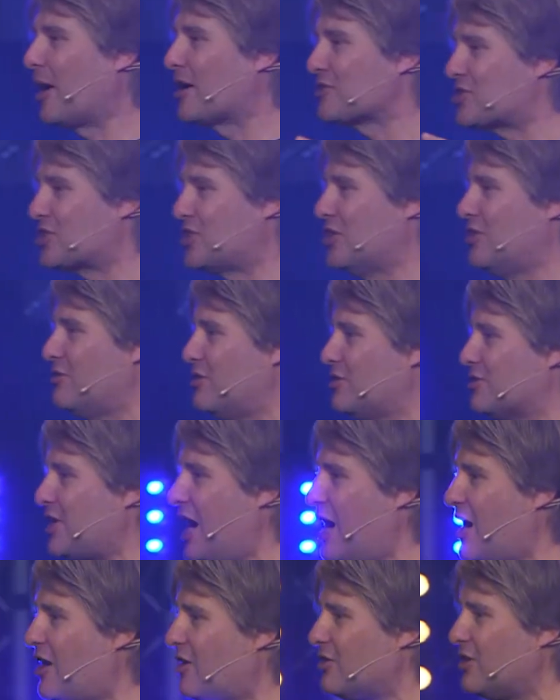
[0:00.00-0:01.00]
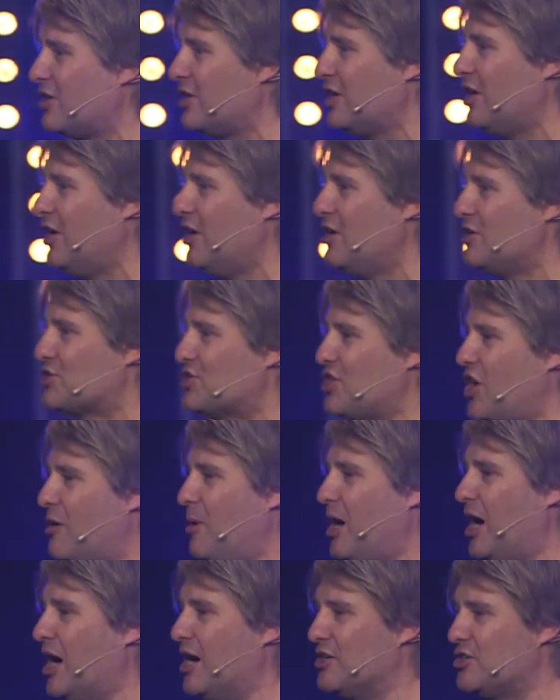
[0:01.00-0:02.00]
schools out so
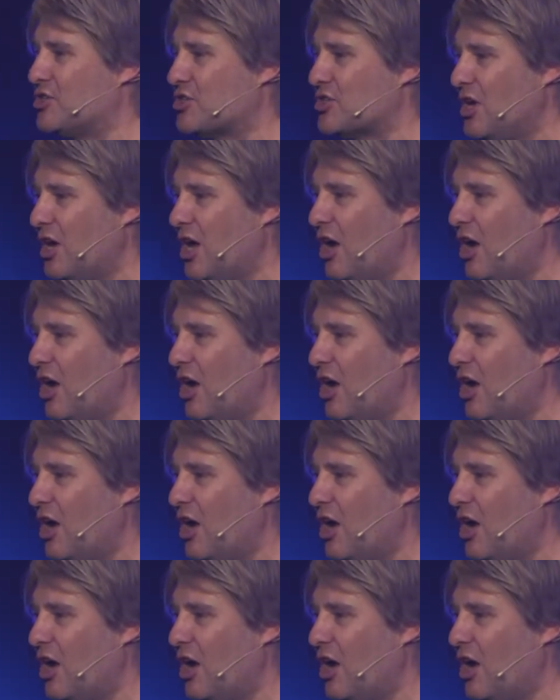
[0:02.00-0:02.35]
much.